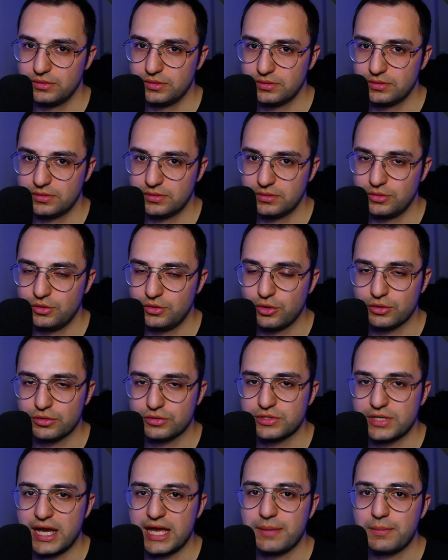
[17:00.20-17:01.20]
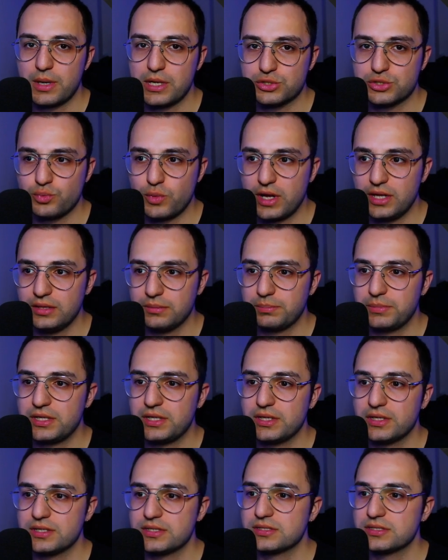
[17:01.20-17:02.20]
your time as well,
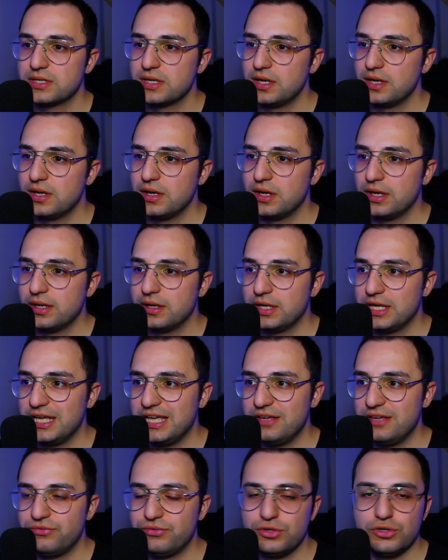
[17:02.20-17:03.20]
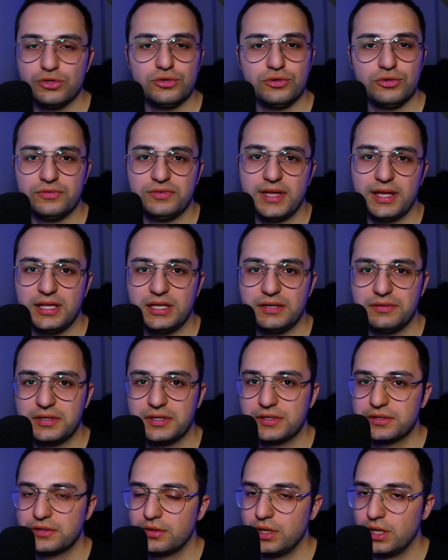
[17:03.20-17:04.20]
because if you
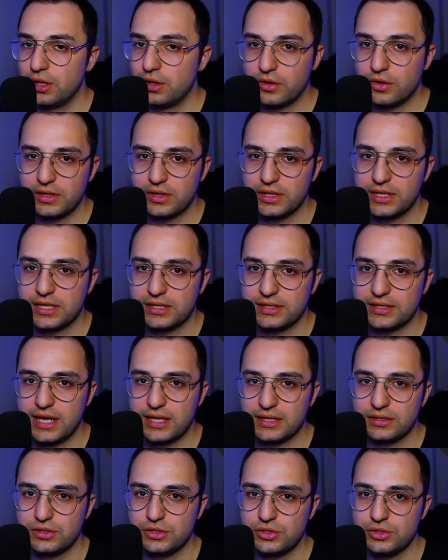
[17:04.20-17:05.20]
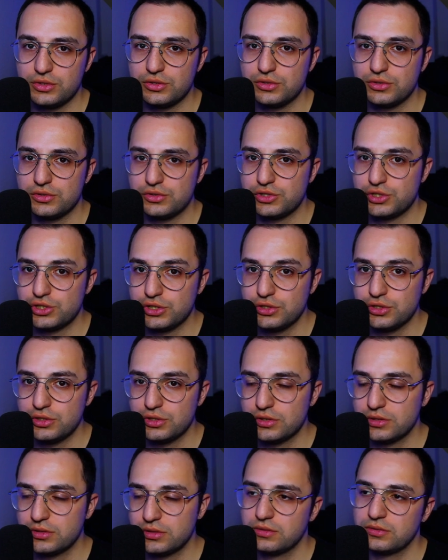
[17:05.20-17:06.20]
deliver earlier than you
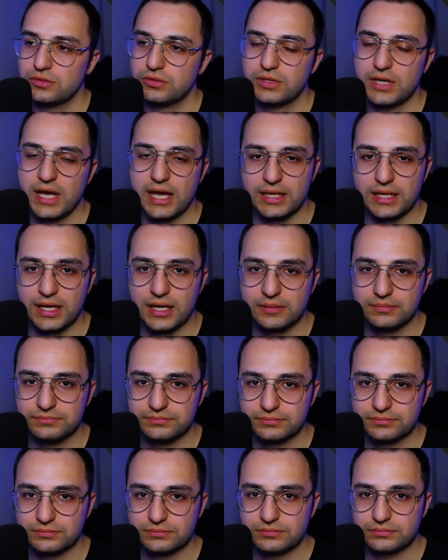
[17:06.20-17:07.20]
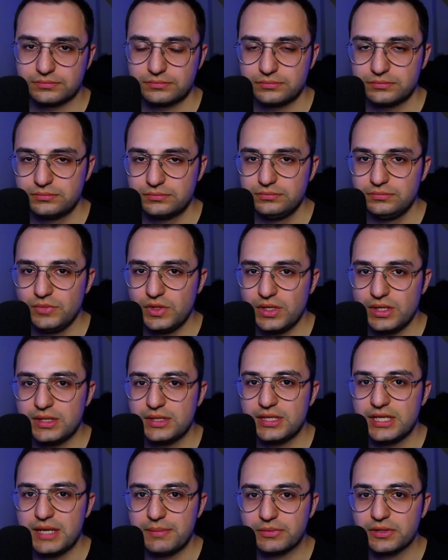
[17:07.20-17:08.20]
should, you kinda
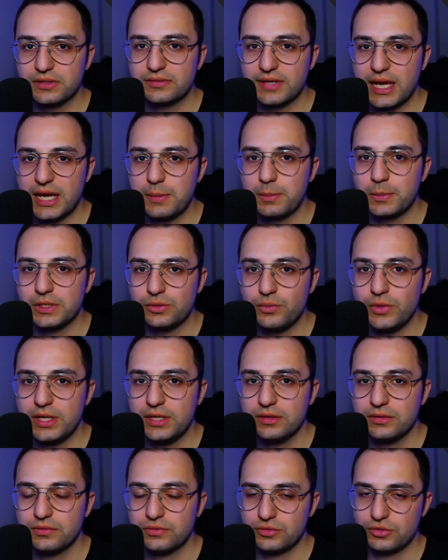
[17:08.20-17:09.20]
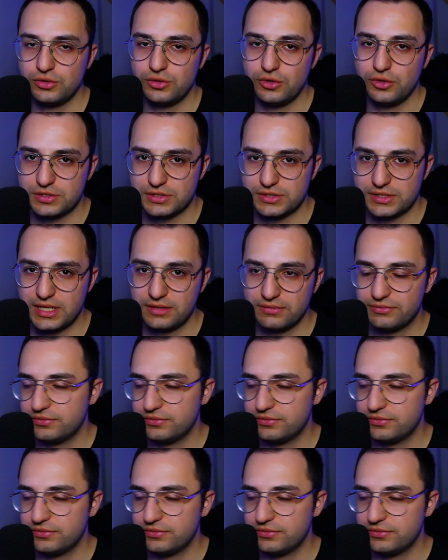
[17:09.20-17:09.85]
keep the time between to yourself